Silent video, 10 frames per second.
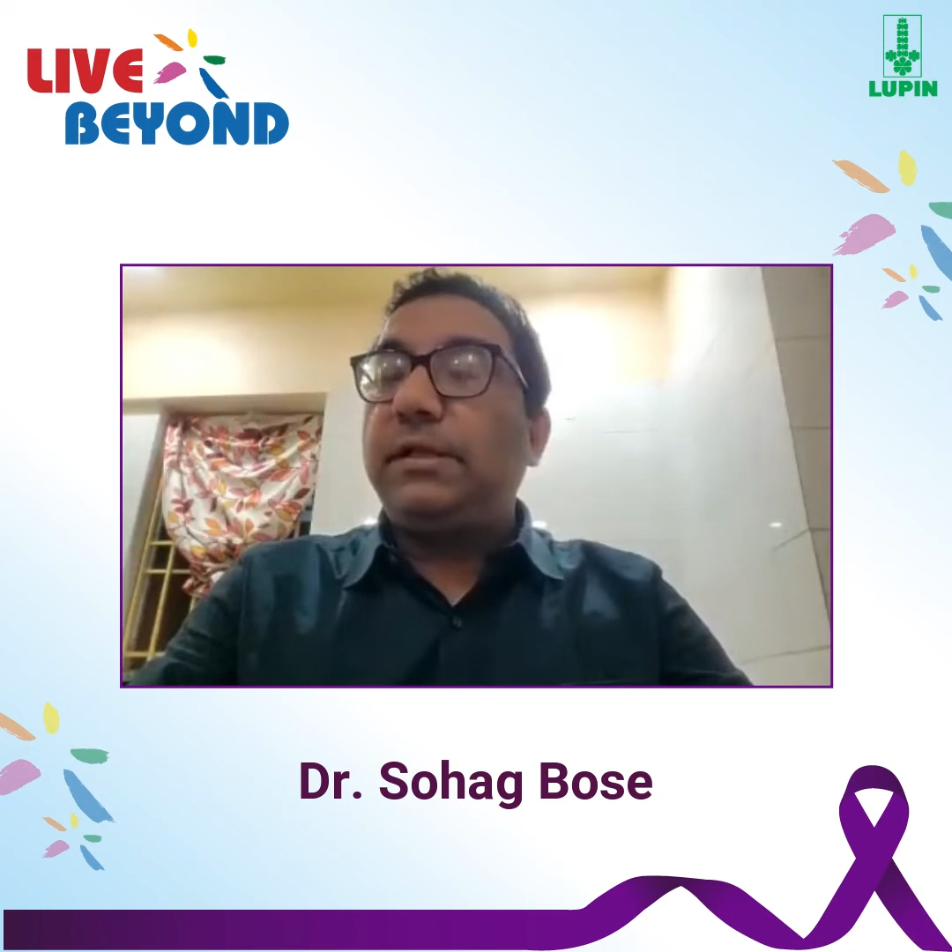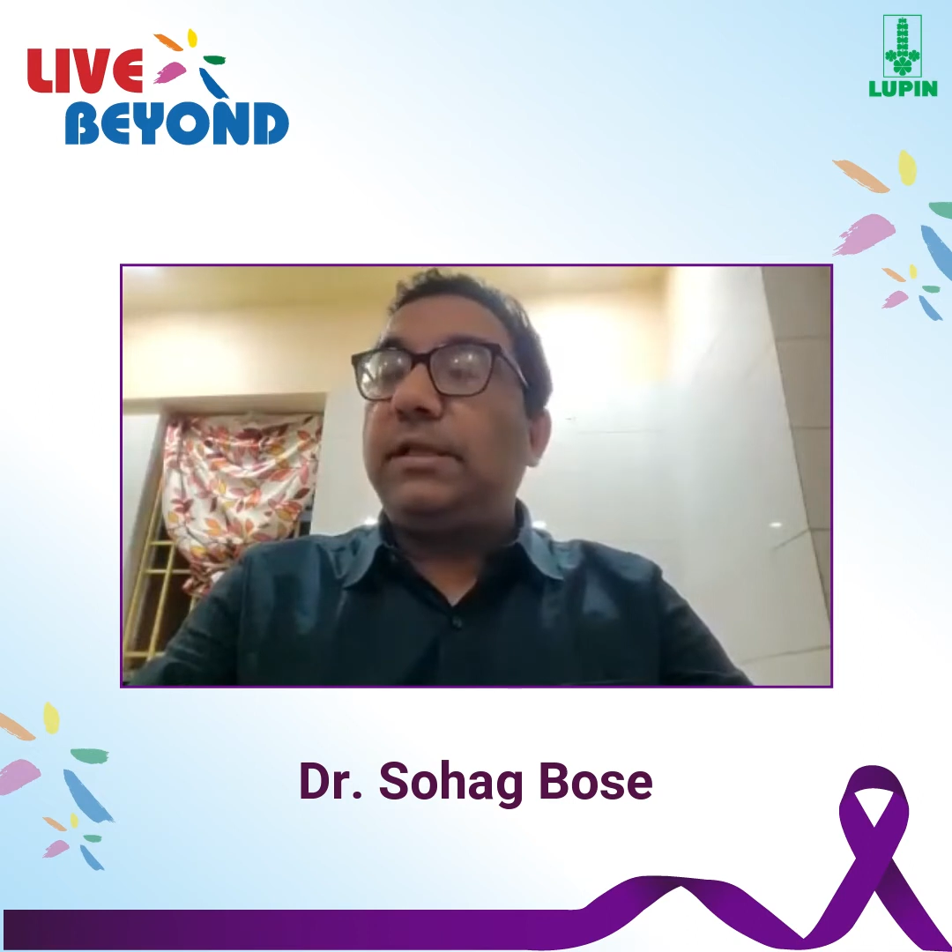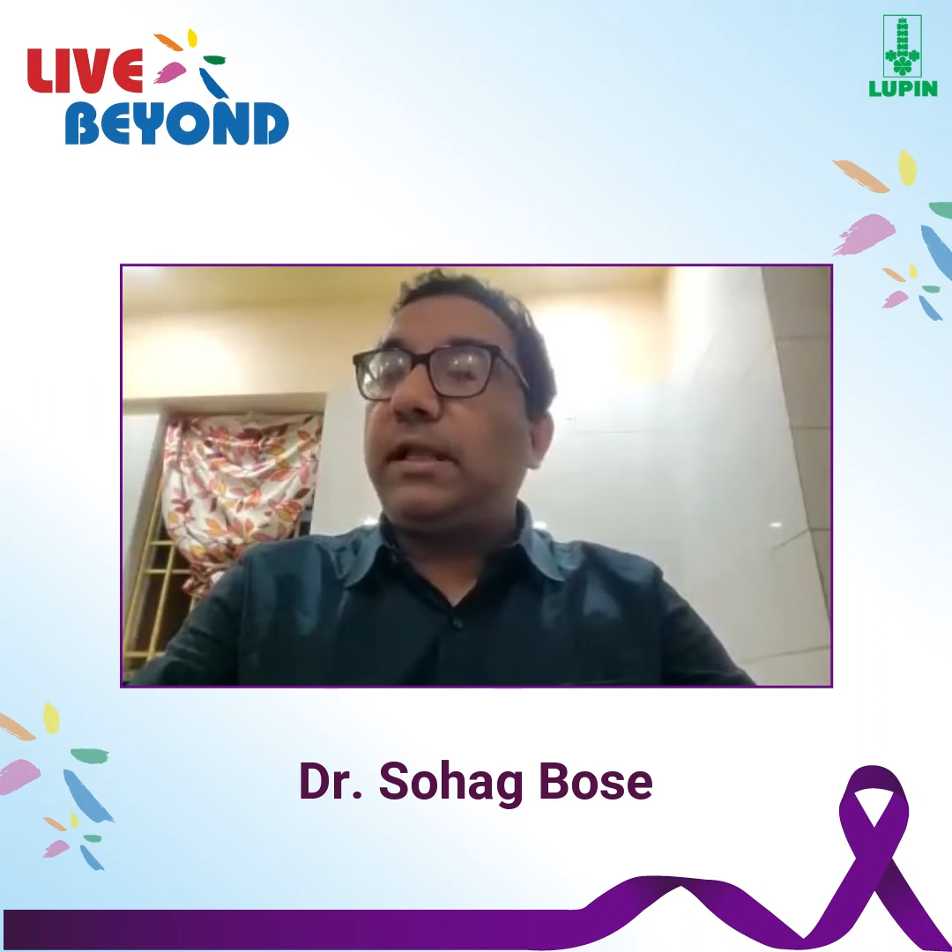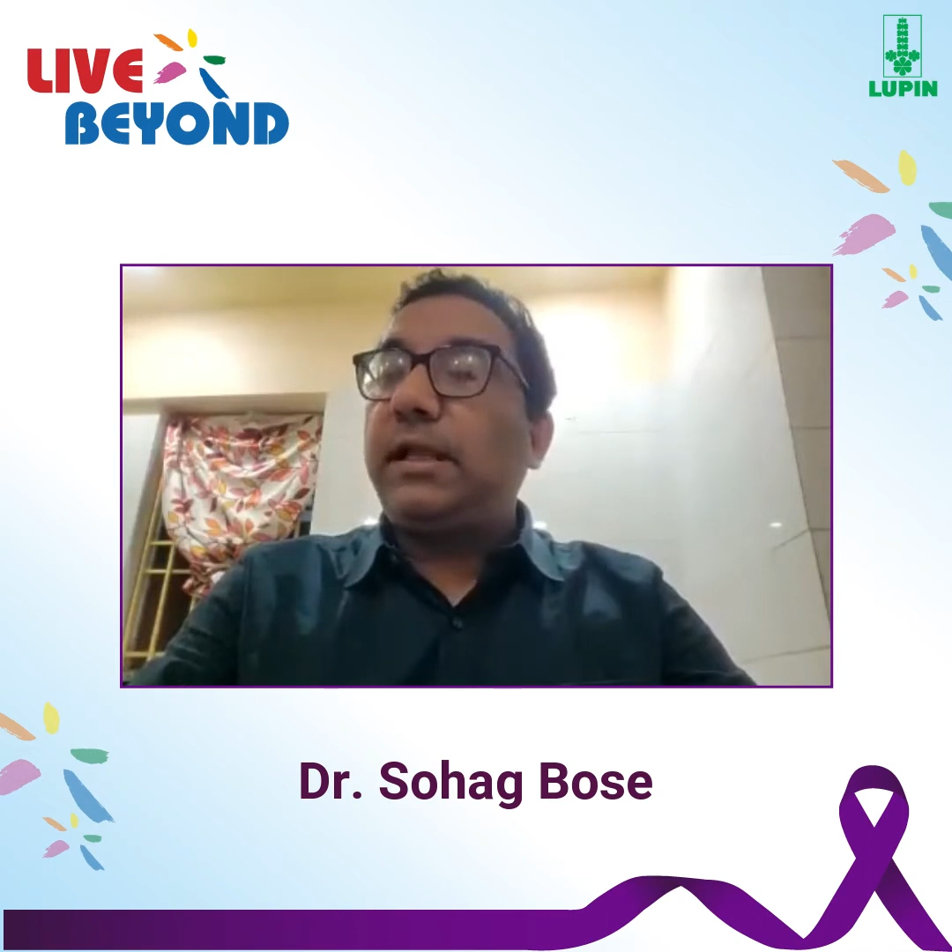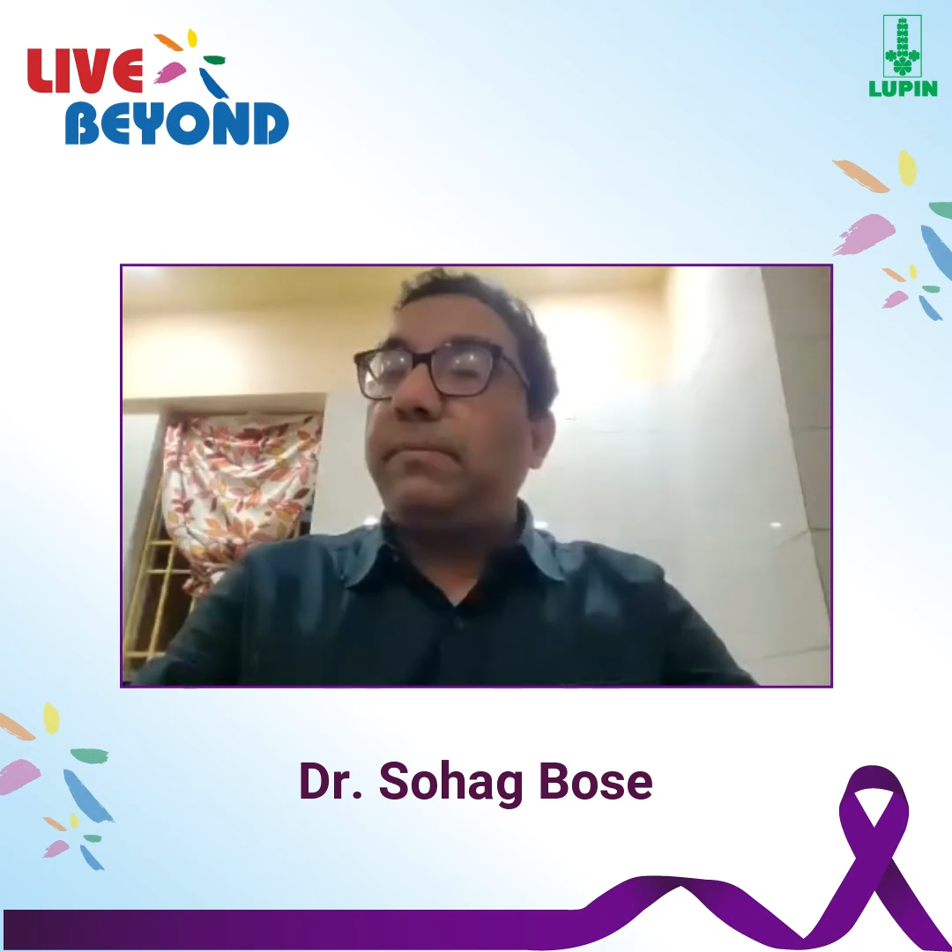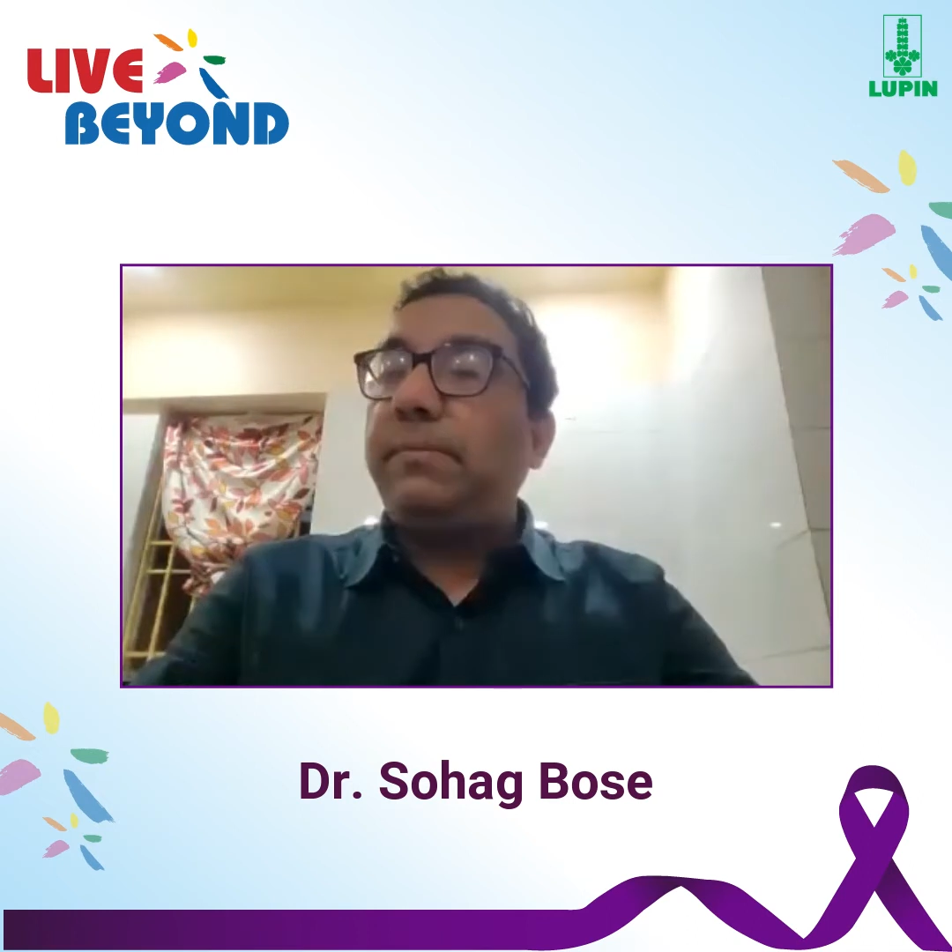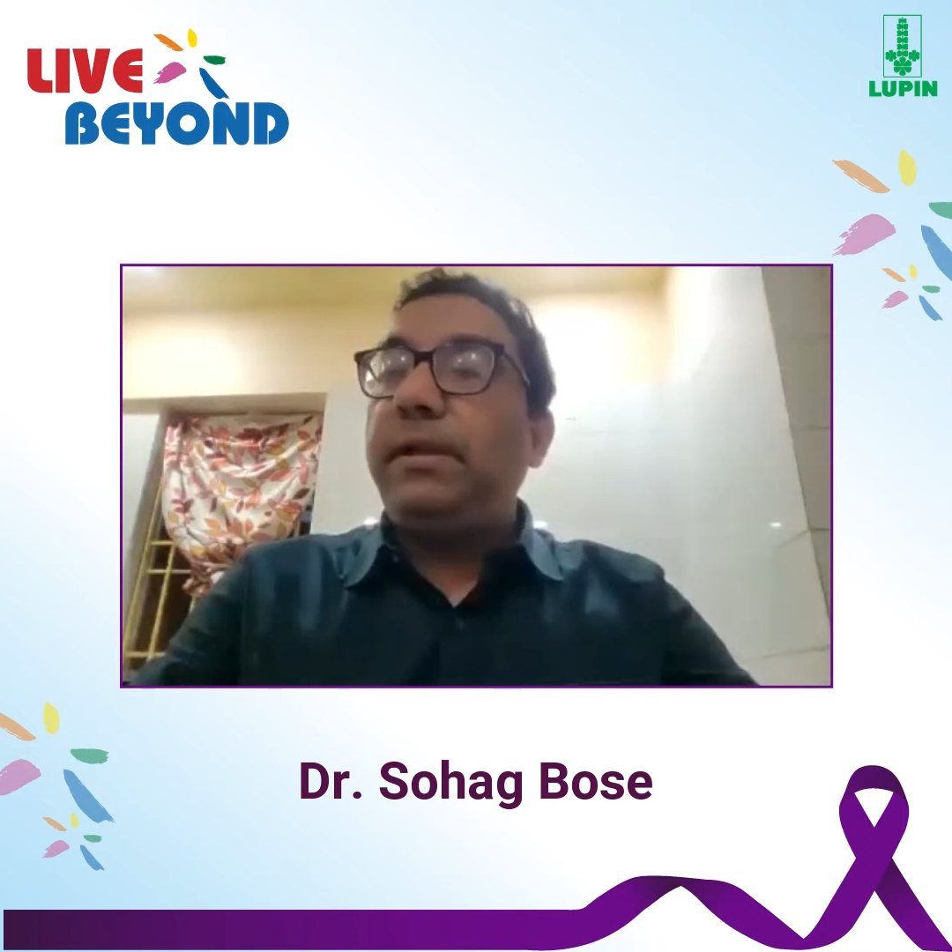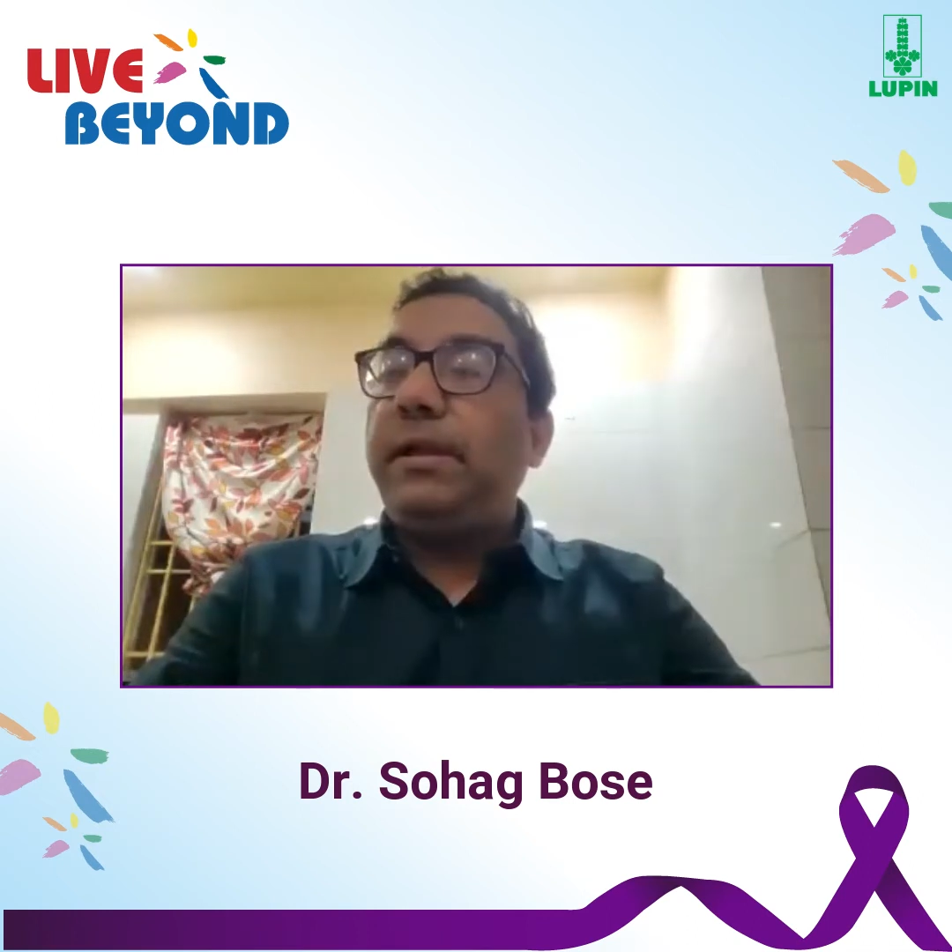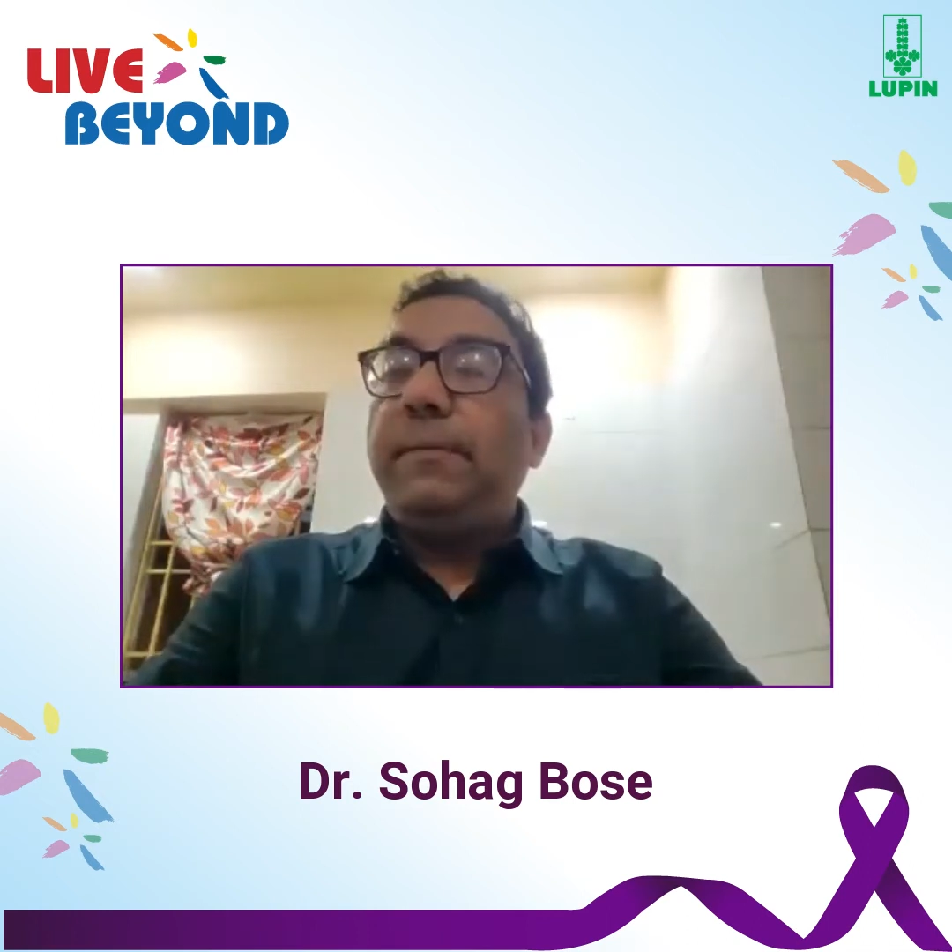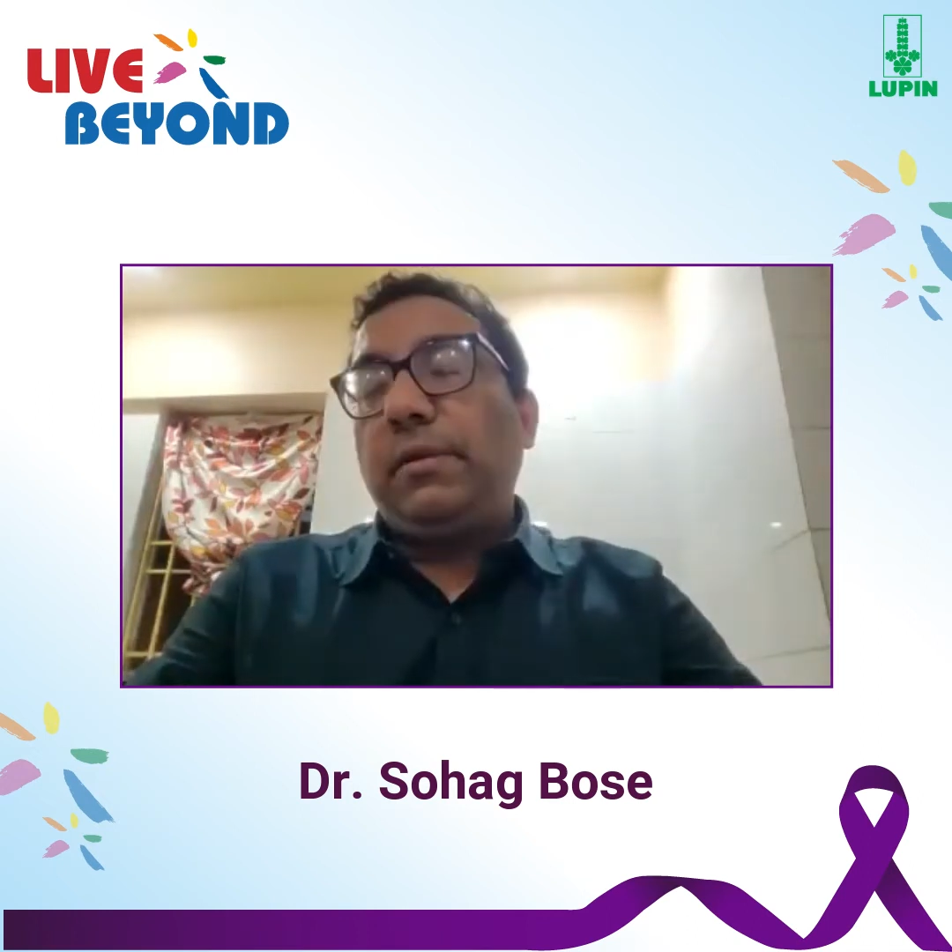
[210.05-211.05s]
There can be